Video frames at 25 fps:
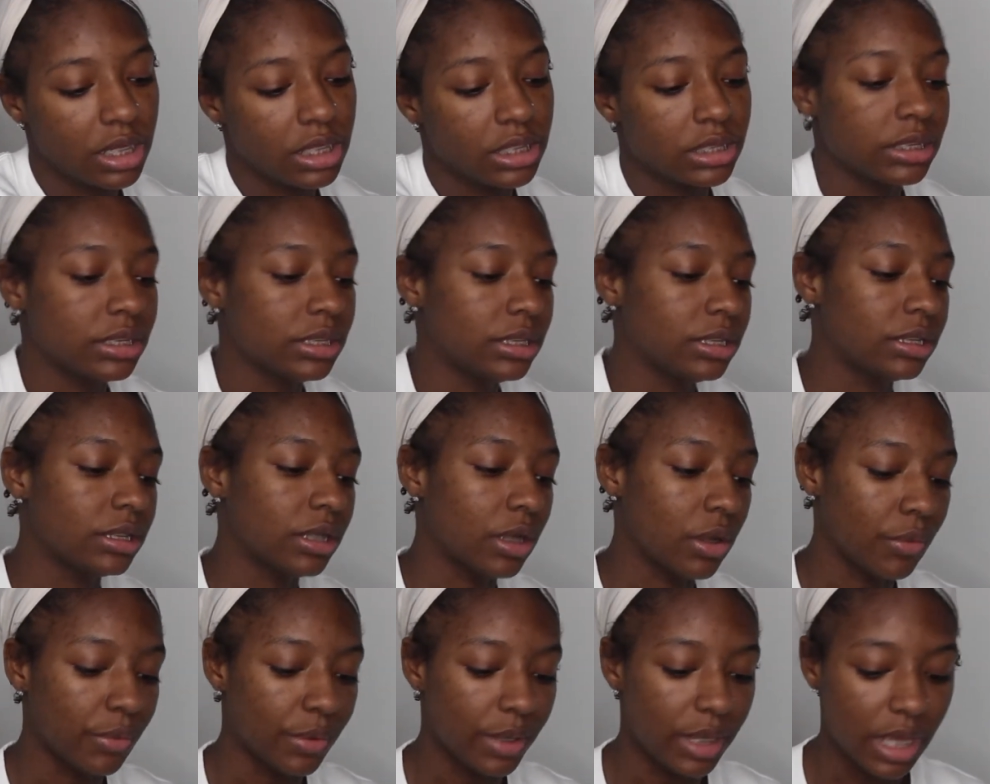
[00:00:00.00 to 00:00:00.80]

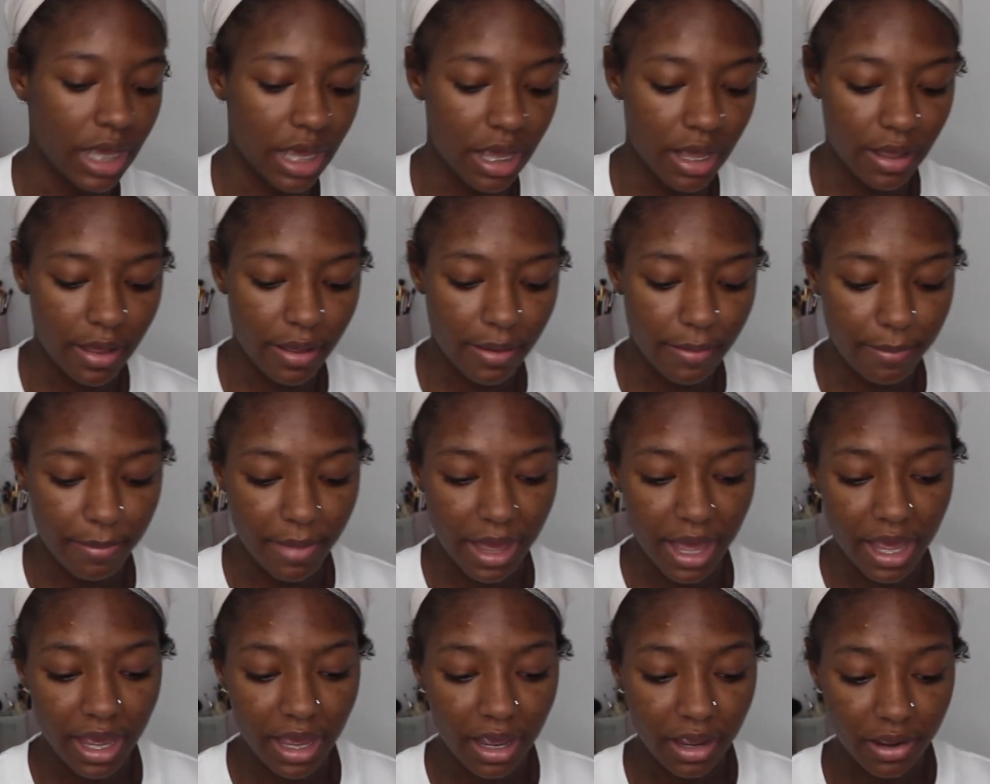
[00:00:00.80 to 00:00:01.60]
So yeah,
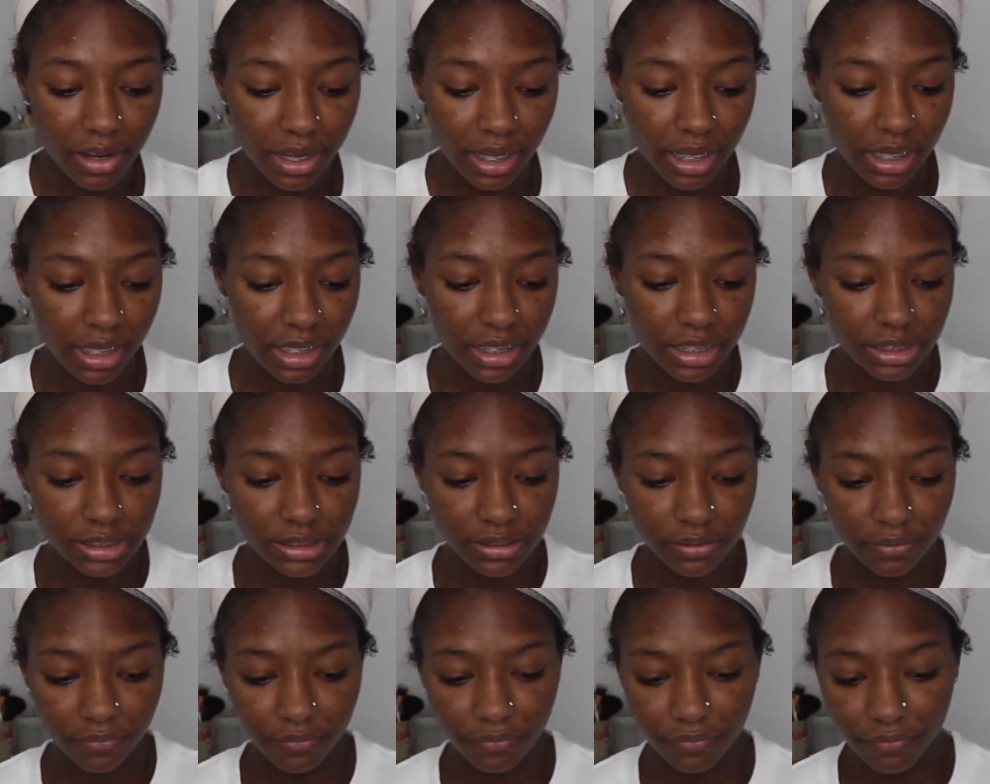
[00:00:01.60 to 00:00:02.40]
my hair is
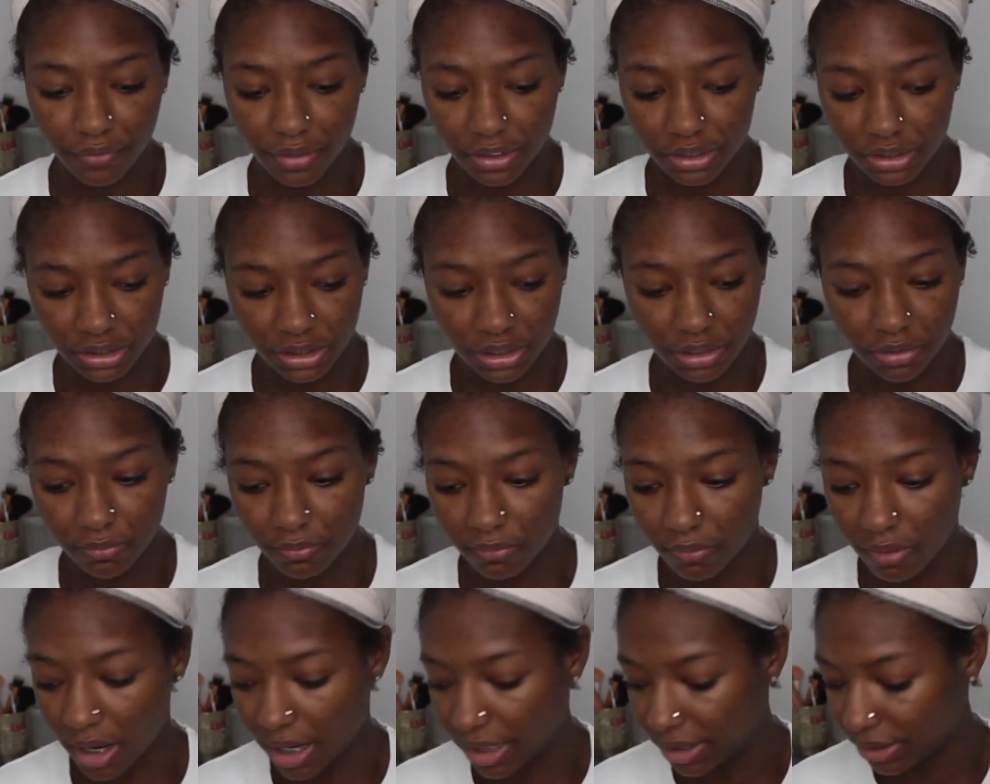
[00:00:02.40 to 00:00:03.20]
freshly
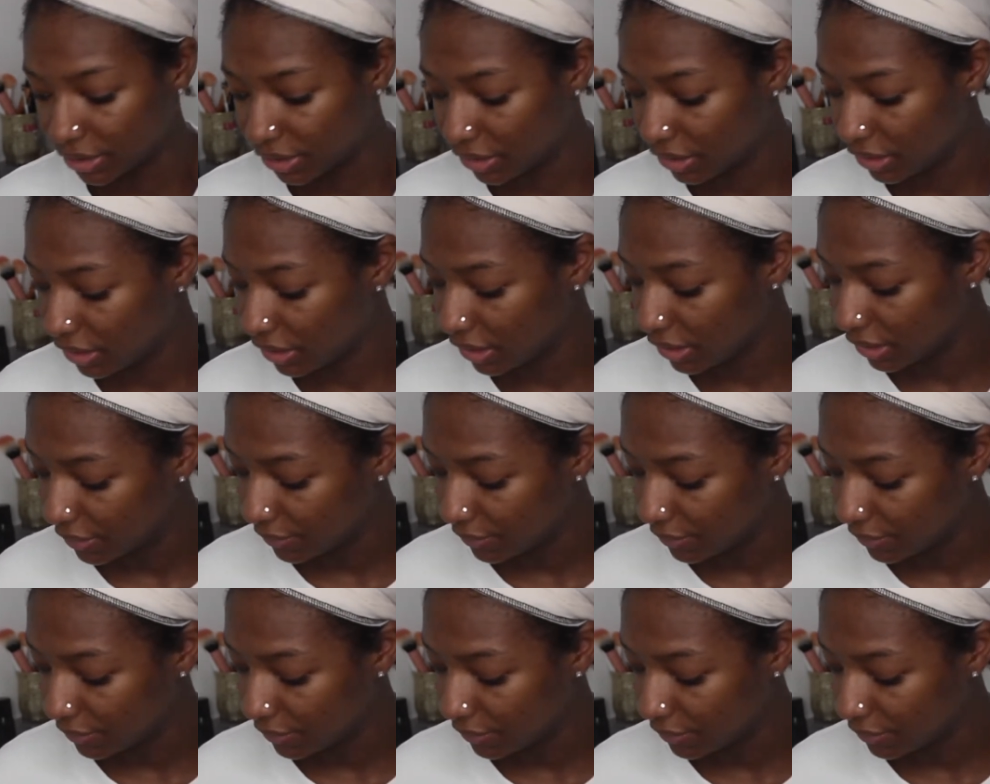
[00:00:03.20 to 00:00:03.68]
washed.